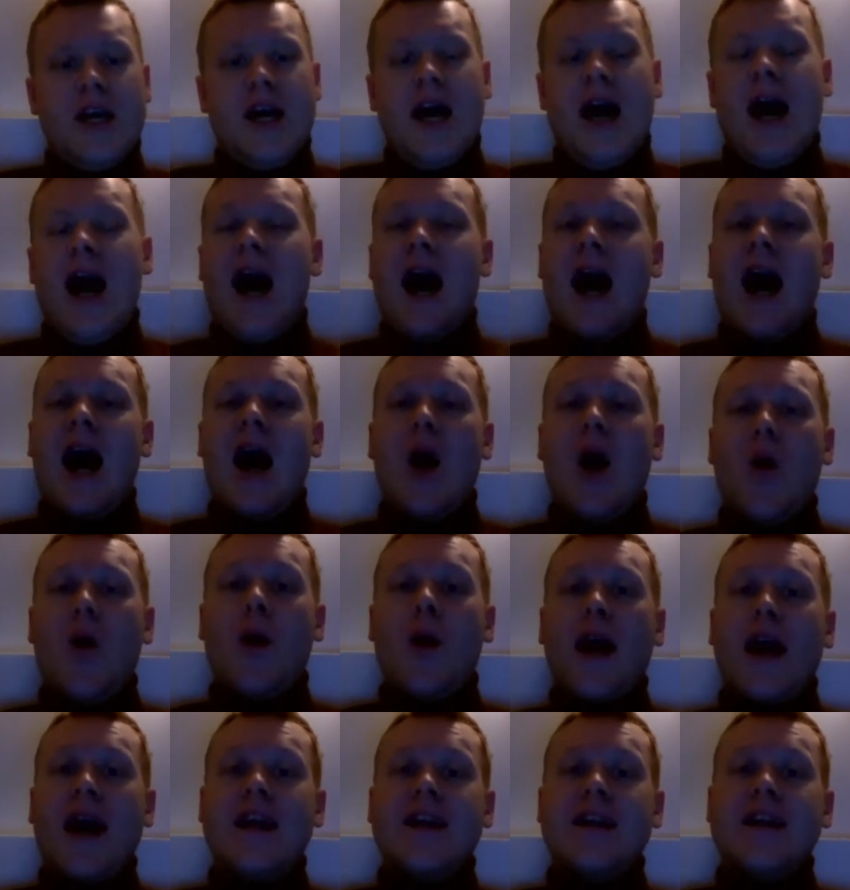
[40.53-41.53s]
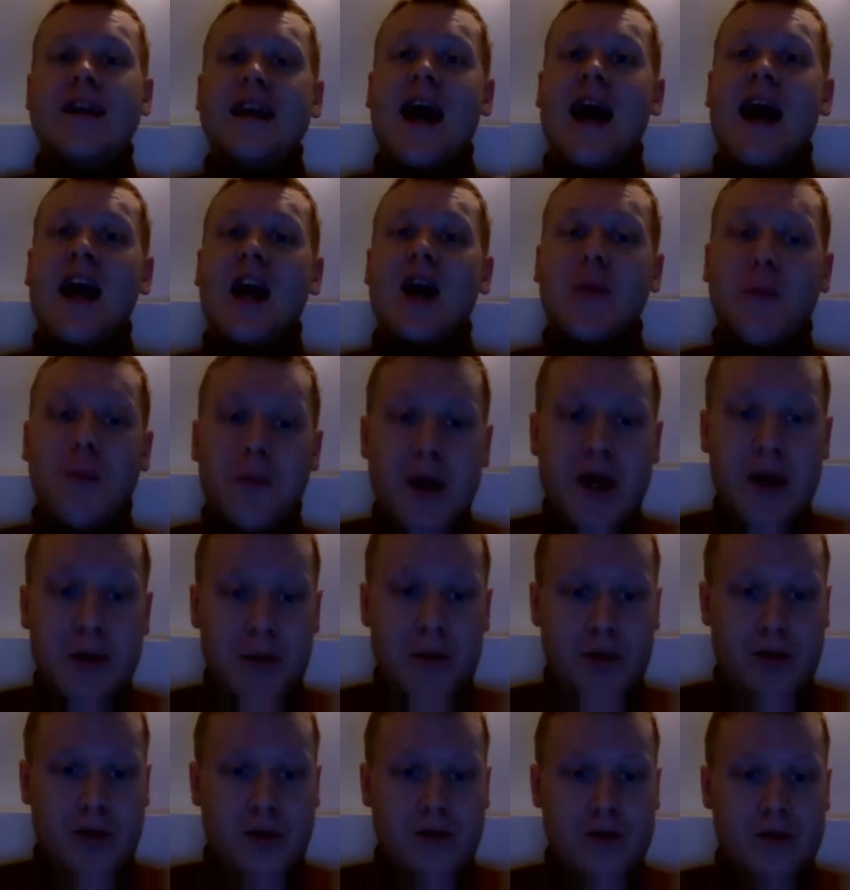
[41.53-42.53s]
how can young
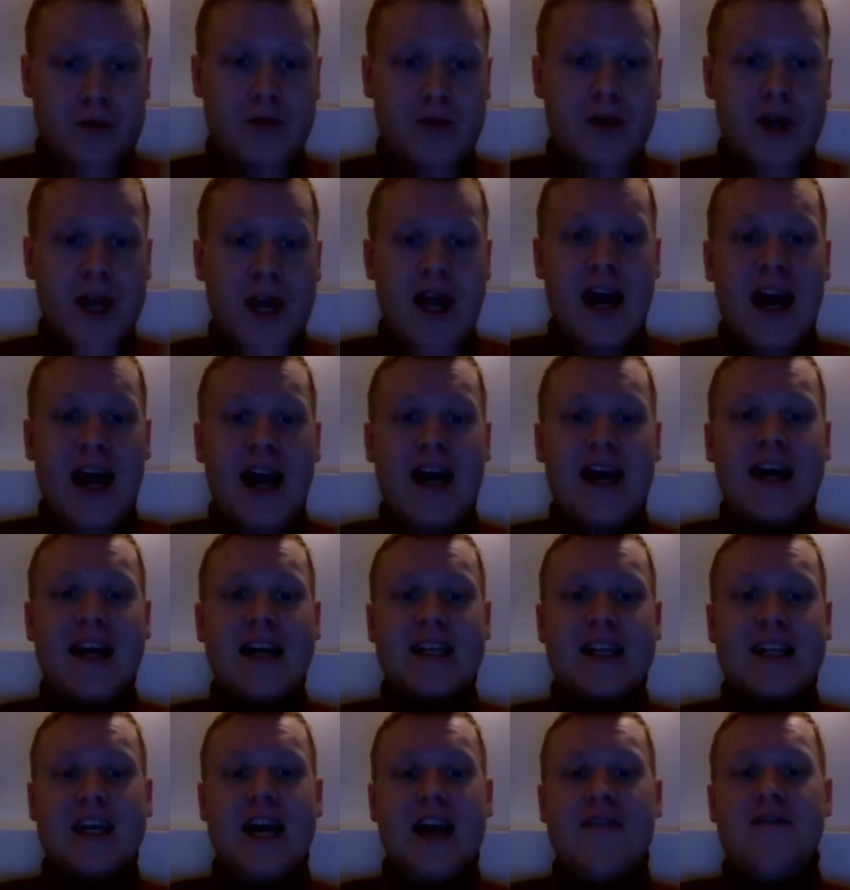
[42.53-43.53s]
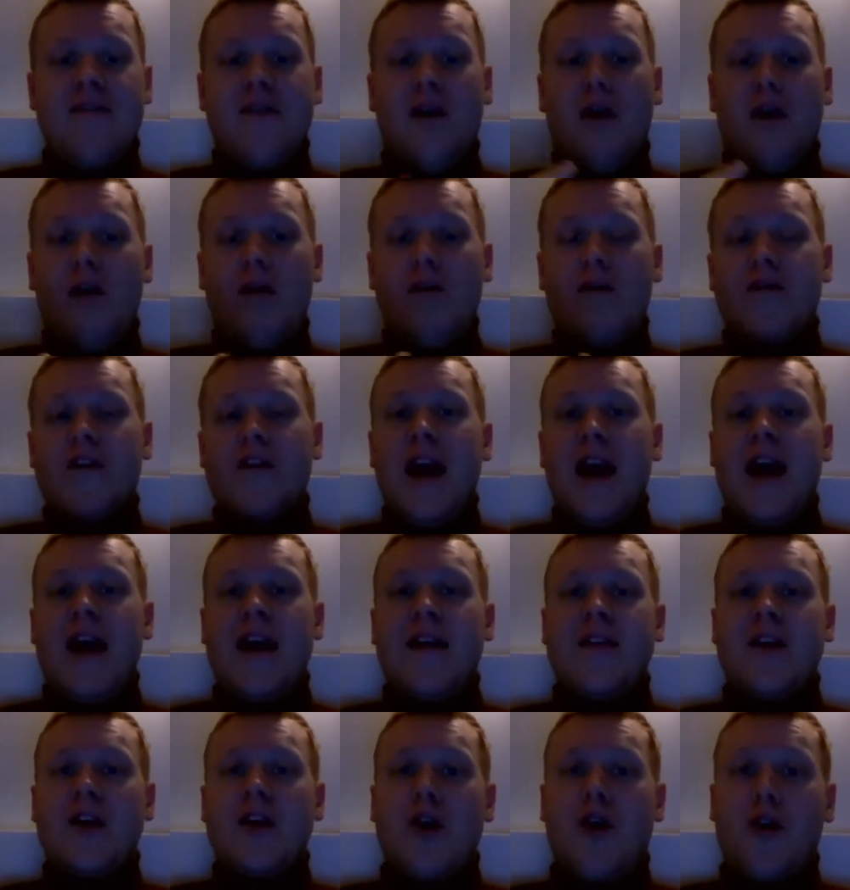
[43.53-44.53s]
people get involved
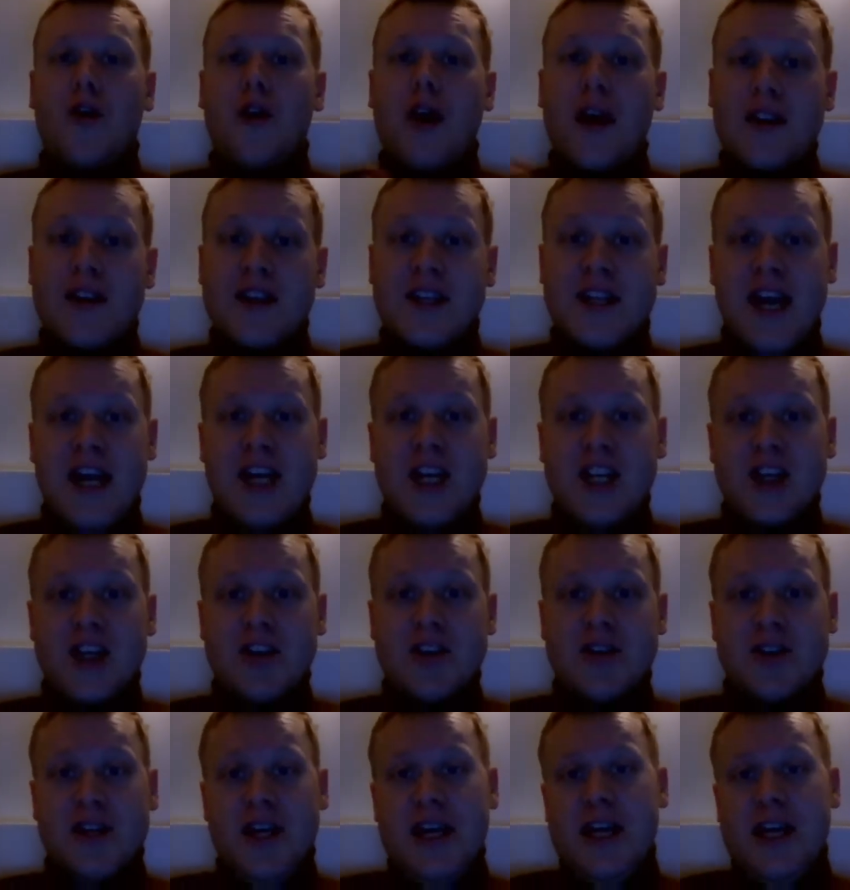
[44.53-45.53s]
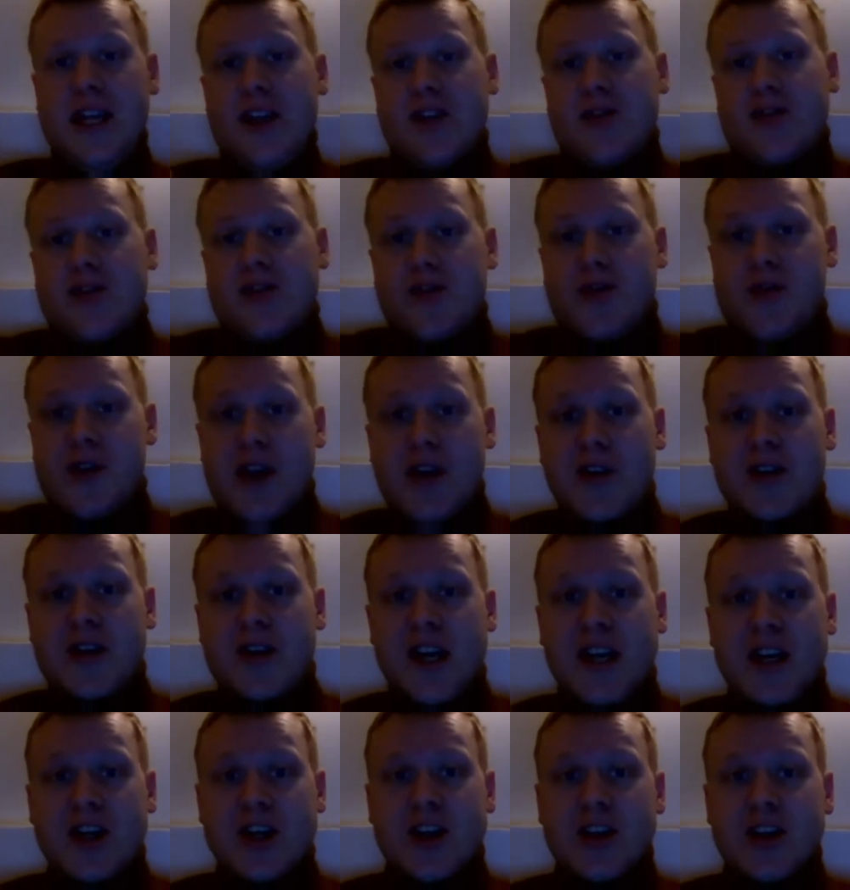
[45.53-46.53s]
in organizations, international
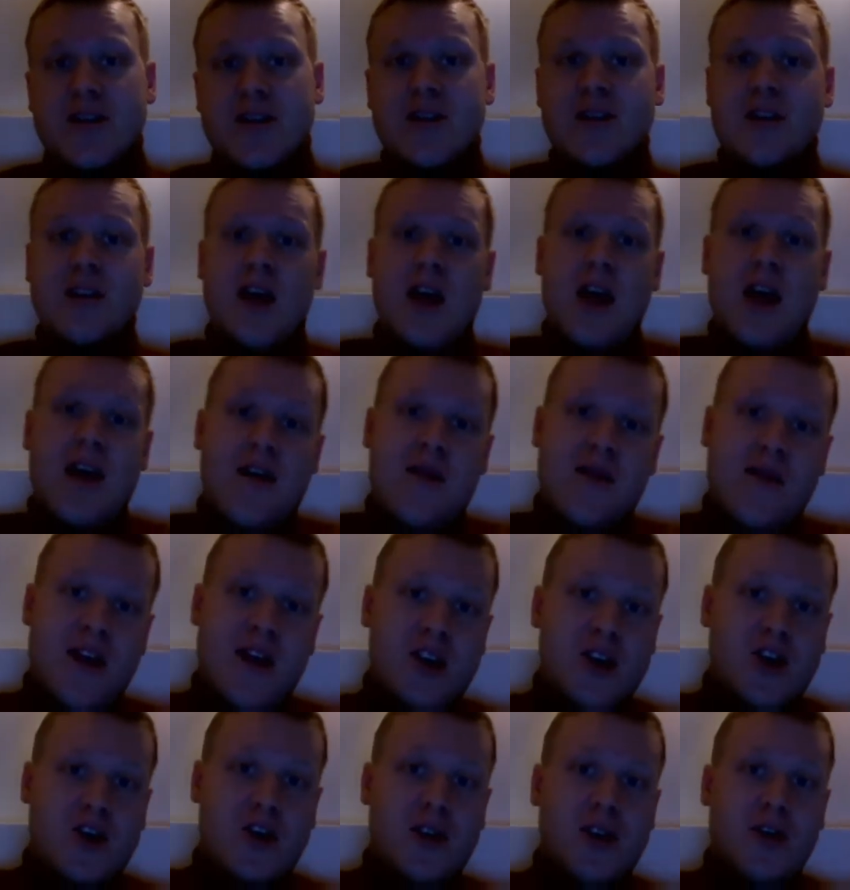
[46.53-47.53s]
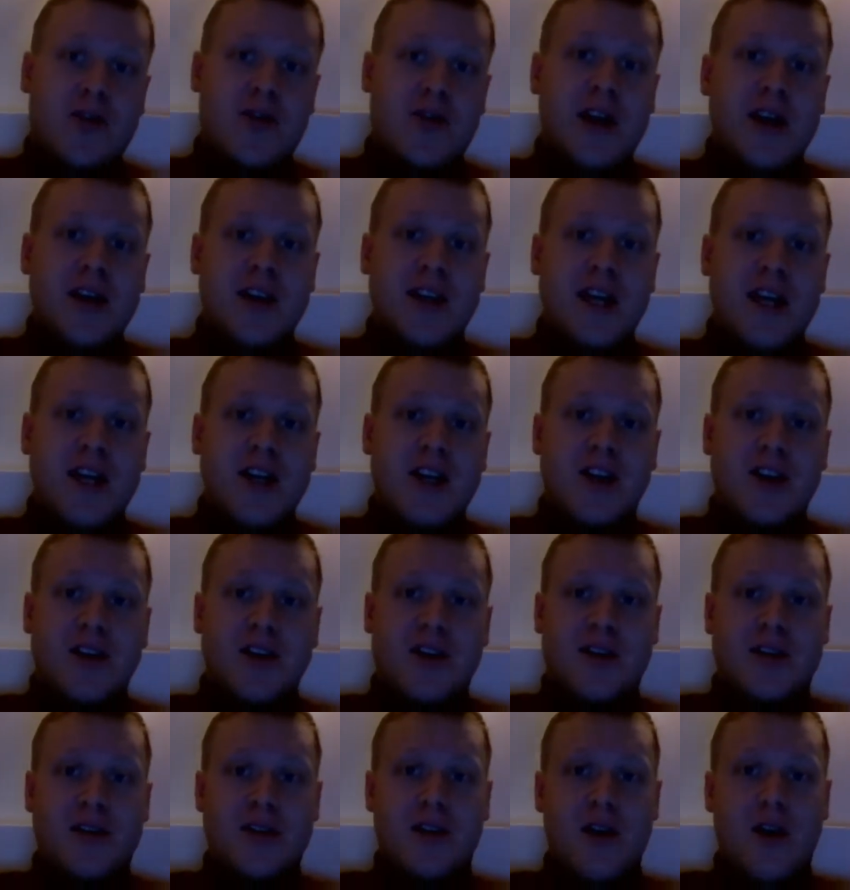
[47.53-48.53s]
organizations, national
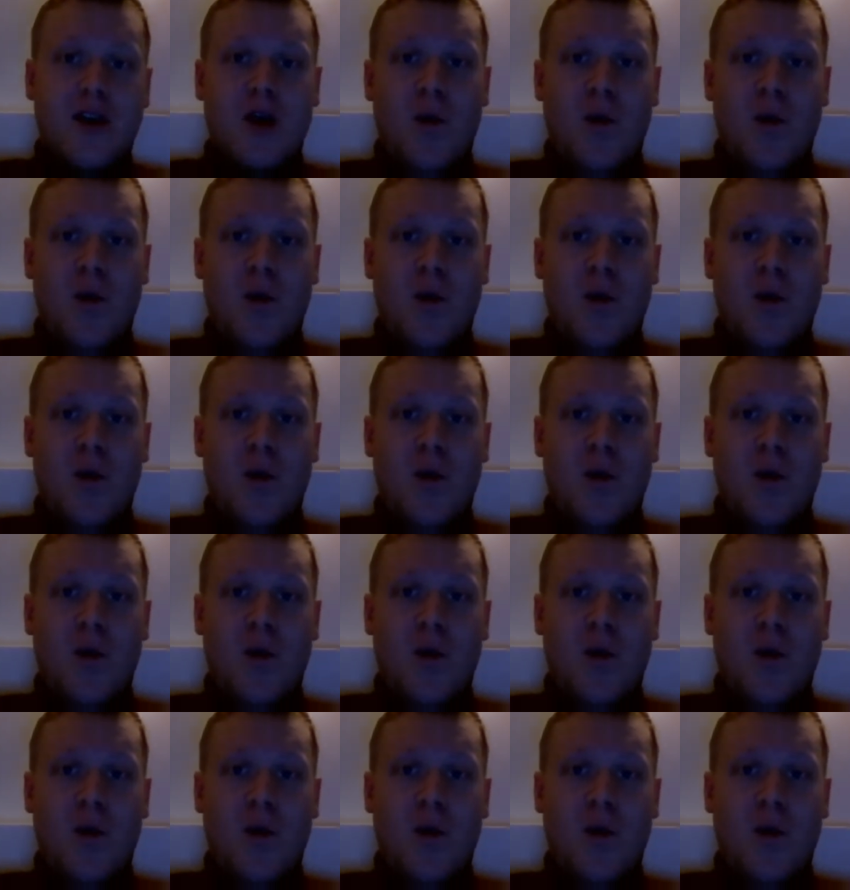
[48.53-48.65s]
organizations?